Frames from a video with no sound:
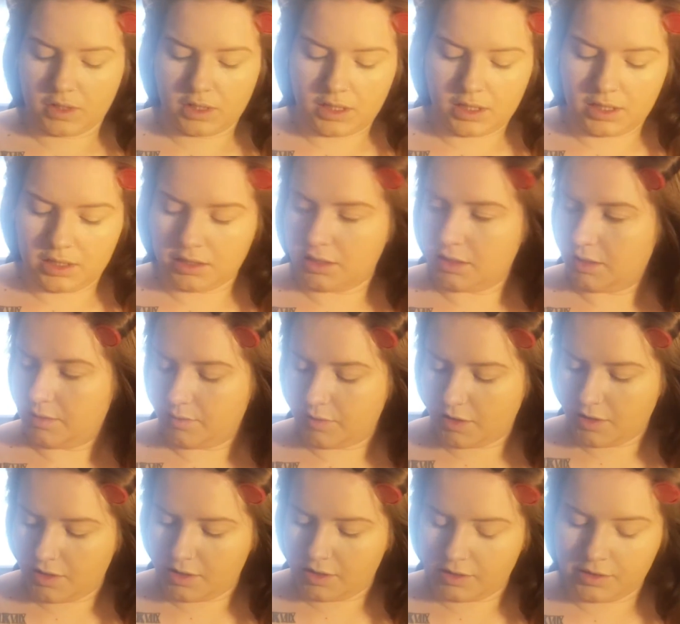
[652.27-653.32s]
and I'm
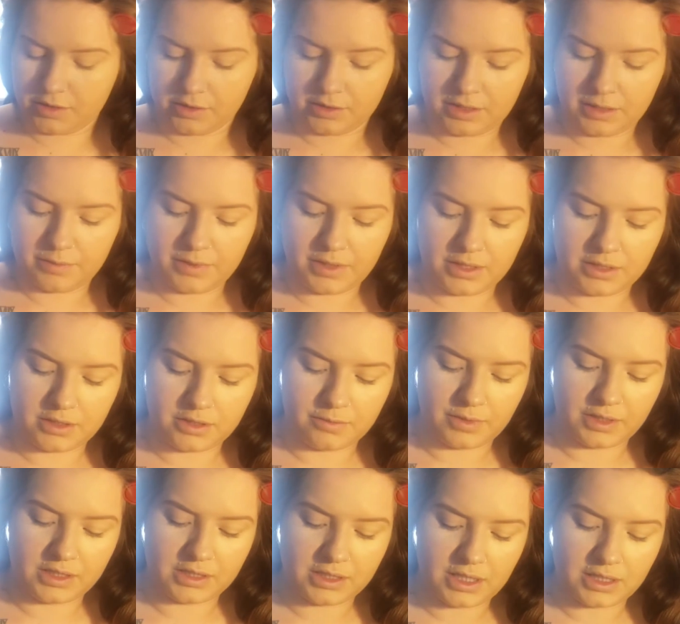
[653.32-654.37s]
going to dip into
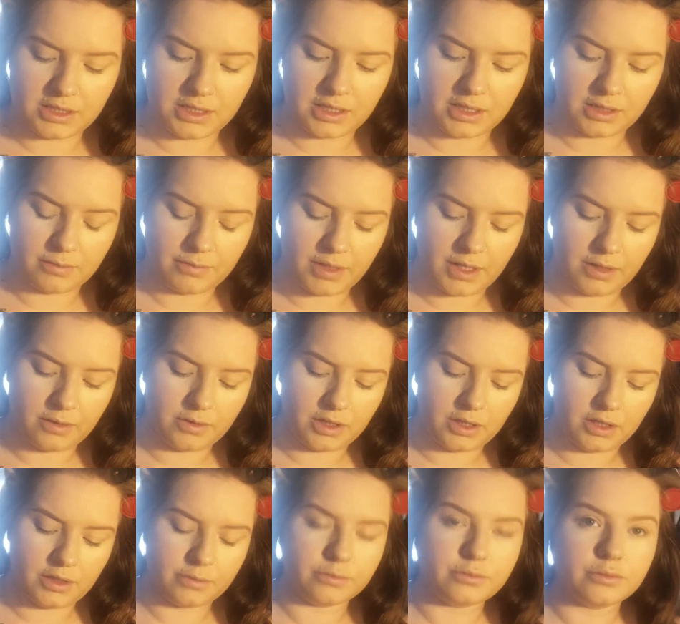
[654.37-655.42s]
my setting
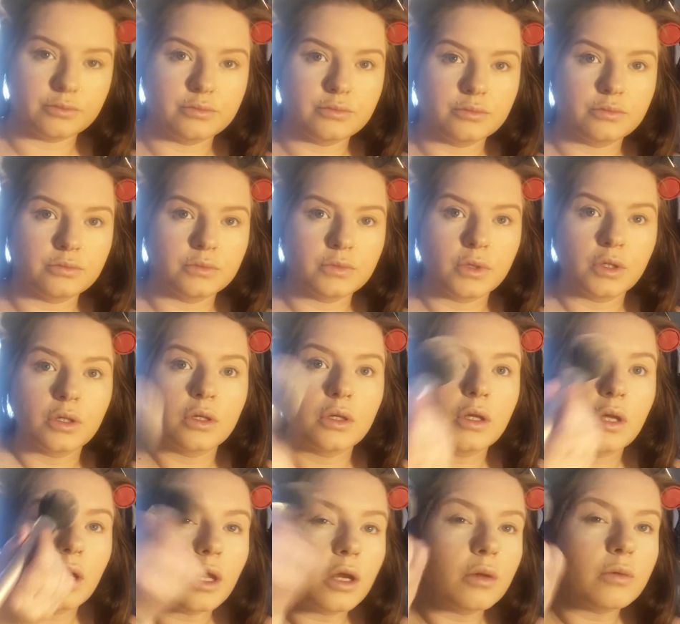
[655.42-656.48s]
powder.
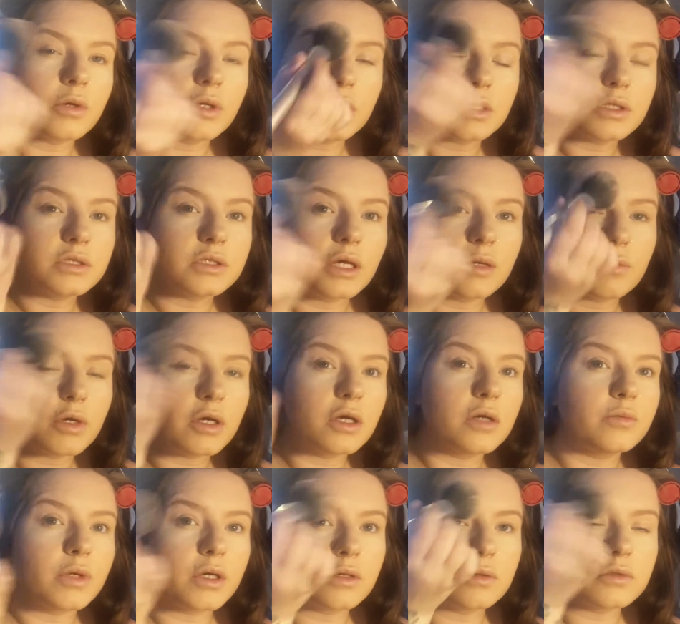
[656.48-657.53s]
I'm going to set my
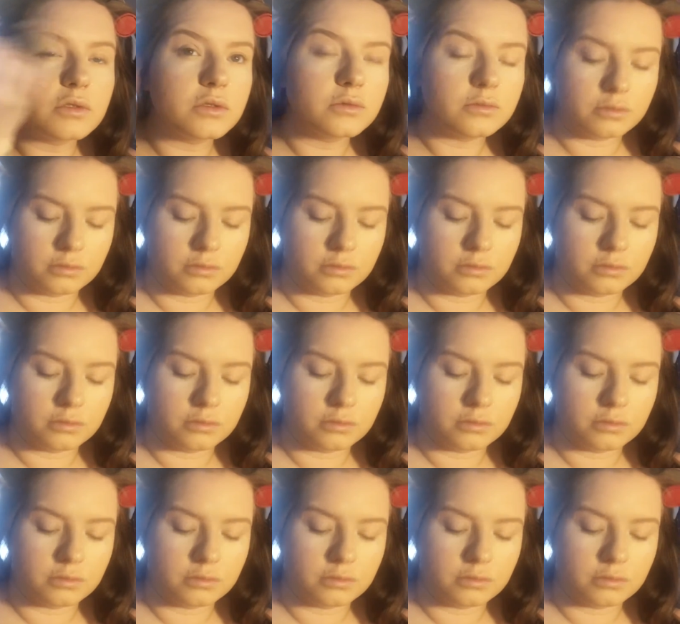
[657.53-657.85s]
eyebrows.